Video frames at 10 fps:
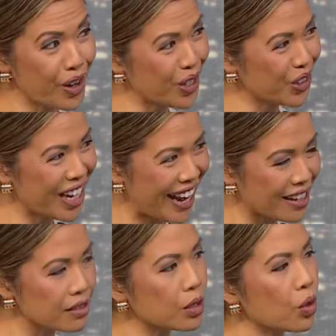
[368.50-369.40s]
it on your
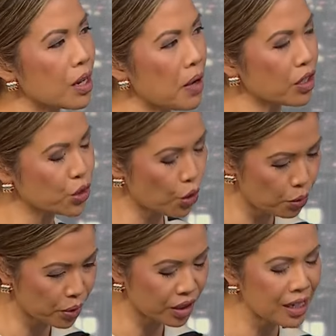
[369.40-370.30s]
hands. So come
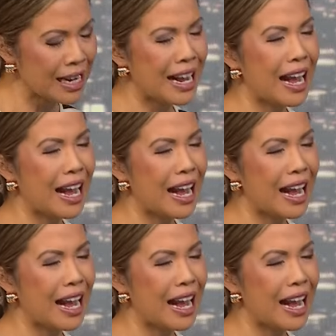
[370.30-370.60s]
October,